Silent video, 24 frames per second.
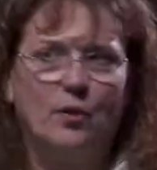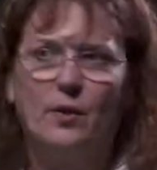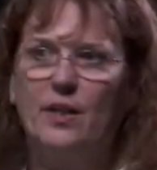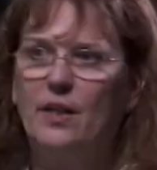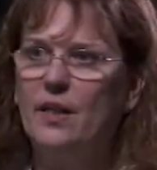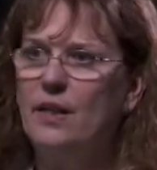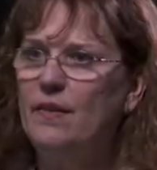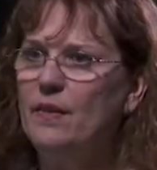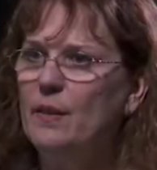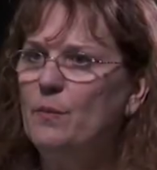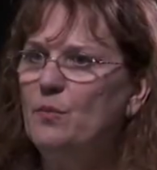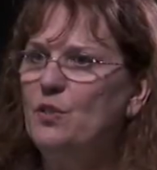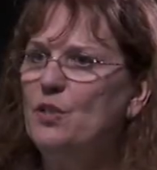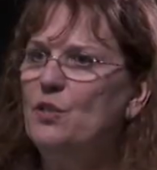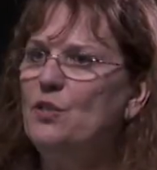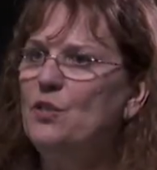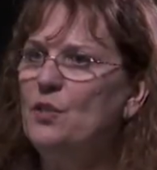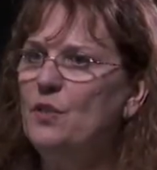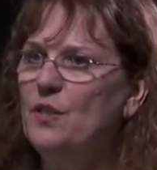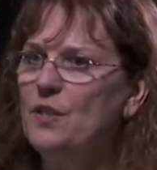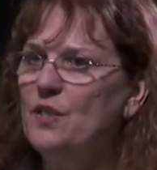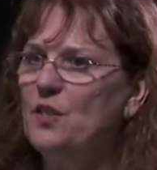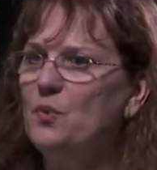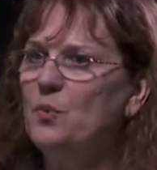getting them to do
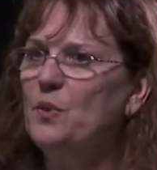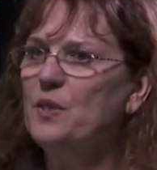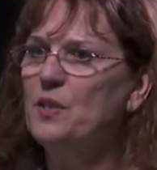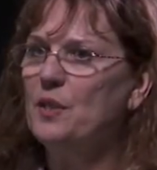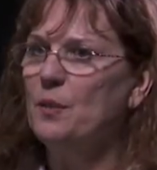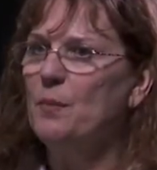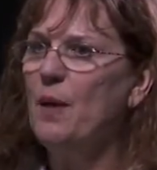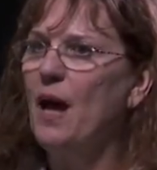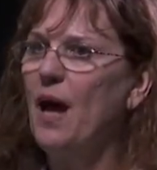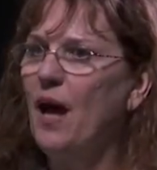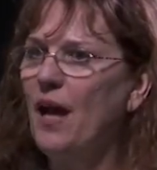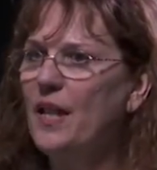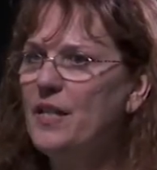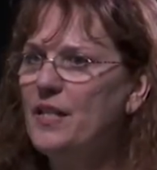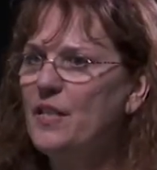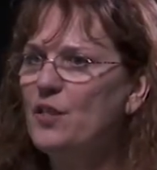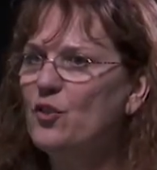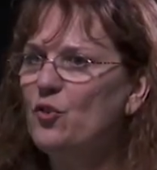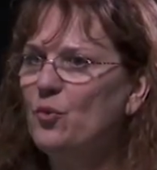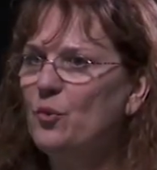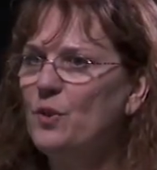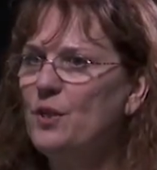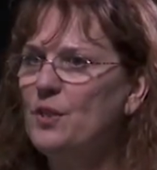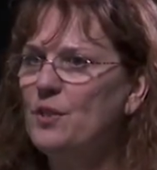this with some high
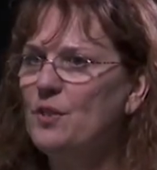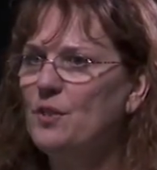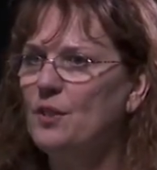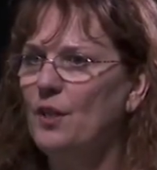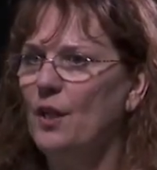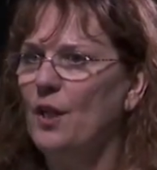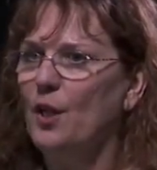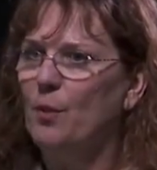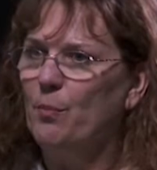interest